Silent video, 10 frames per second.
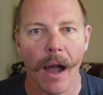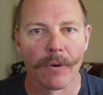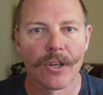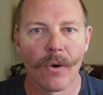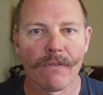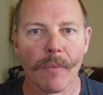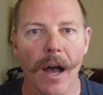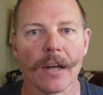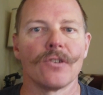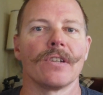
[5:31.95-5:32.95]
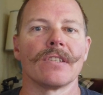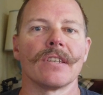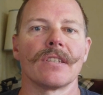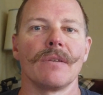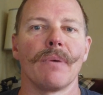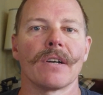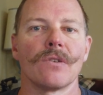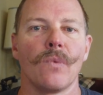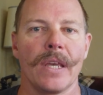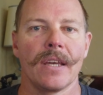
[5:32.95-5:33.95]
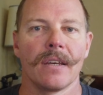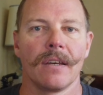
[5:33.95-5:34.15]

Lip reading: I was going from $160 a week